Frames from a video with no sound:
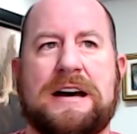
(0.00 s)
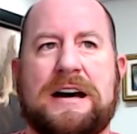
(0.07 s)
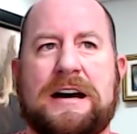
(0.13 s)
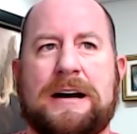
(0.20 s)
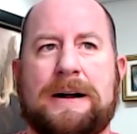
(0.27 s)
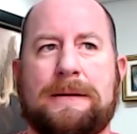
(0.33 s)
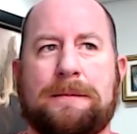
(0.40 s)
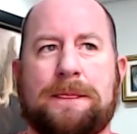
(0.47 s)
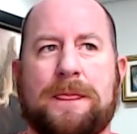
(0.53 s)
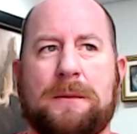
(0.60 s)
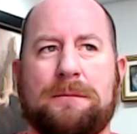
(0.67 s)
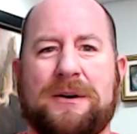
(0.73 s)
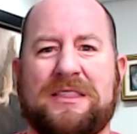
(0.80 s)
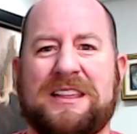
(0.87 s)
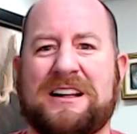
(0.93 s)

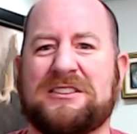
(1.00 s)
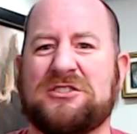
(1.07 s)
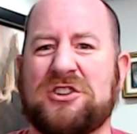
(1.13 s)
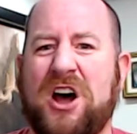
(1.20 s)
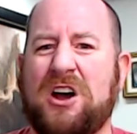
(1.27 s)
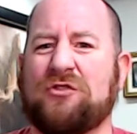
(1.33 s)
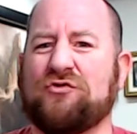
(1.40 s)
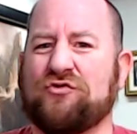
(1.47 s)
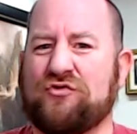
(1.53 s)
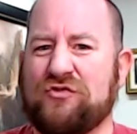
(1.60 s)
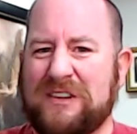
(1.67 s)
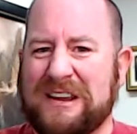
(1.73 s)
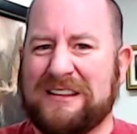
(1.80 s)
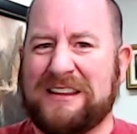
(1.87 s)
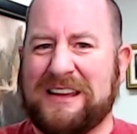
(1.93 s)
But that's not
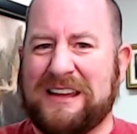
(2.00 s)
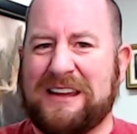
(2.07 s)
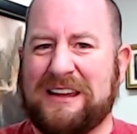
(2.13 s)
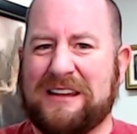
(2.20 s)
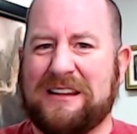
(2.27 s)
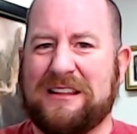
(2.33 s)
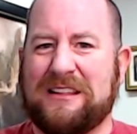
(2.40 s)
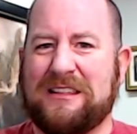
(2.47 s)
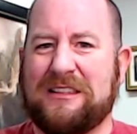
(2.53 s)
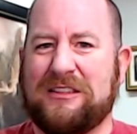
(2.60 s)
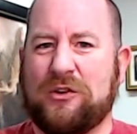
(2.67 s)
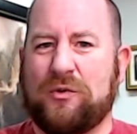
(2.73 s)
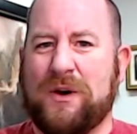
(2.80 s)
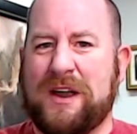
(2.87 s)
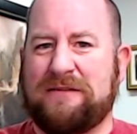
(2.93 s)
really
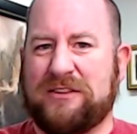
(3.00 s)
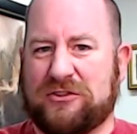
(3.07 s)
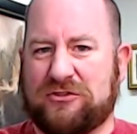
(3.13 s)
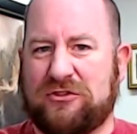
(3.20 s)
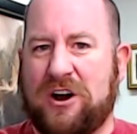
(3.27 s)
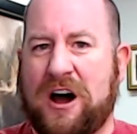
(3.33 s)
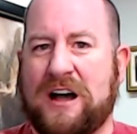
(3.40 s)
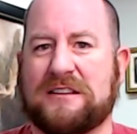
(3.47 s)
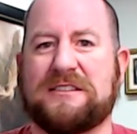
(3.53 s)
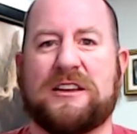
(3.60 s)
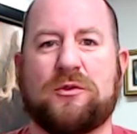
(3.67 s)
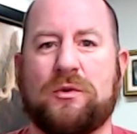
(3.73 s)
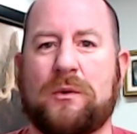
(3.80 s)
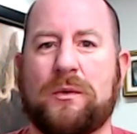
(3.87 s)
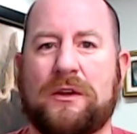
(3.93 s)
the way of the cross.
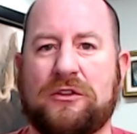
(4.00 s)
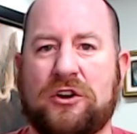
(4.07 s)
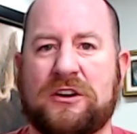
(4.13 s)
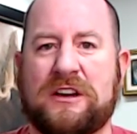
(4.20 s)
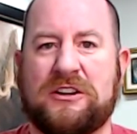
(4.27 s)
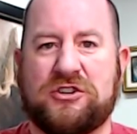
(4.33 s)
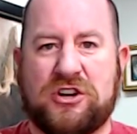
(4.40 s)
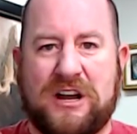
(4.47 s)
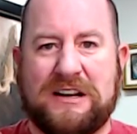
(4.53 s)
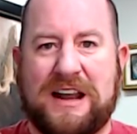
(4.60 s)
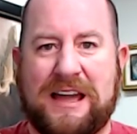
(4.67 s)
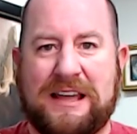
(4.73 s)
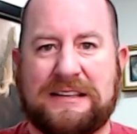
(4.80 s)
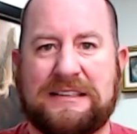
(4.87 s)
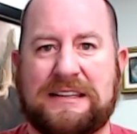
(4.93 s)
Like when we look at John
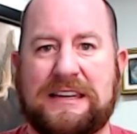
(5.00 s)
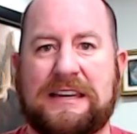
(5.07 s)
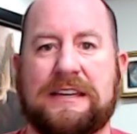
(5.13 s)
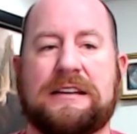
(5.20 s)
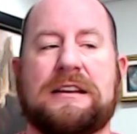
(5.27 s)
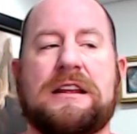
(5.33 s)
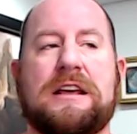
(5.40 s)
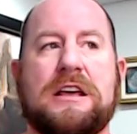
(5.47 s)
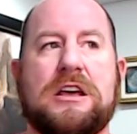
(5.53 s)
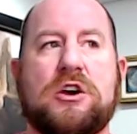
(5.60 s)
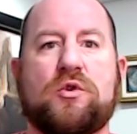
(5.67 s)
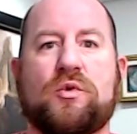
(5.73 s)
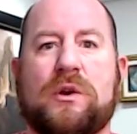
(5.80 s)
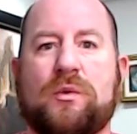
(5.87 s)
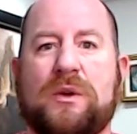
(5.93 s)
19,
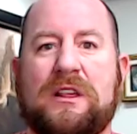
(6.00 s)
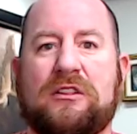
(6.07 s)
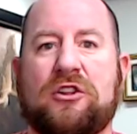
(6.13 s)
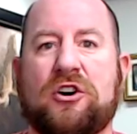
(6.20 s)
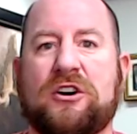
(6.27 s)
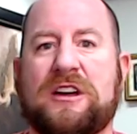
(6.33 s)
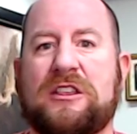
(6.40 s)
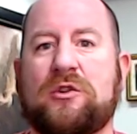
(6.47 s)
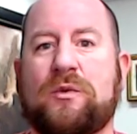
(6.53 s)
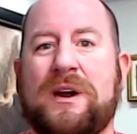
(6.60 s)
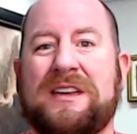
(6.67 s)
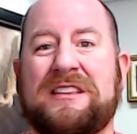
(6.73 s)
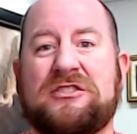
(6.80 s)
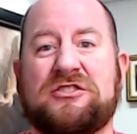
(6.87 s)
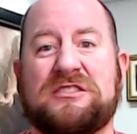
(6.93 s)
when we look at the
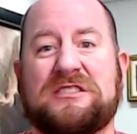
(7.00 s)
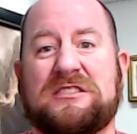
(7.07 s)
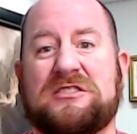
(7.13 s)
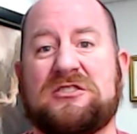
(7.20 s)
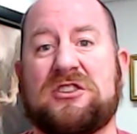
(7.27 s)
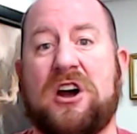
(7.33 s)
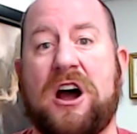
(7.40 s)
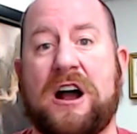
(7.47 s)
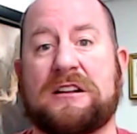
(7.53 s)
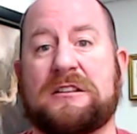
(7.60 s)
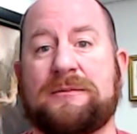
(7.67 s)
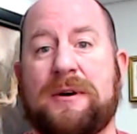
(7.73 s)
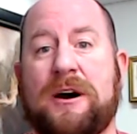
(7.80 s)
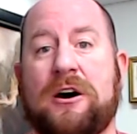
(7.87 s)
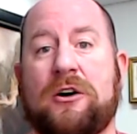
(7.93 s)
way that Jesus
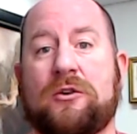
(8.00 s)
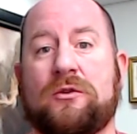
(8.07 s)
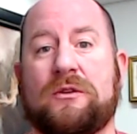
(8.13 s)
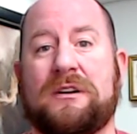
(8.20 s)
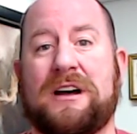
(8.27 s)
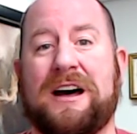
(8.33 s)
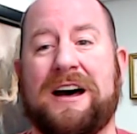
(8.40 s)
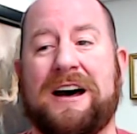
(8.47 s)
talked about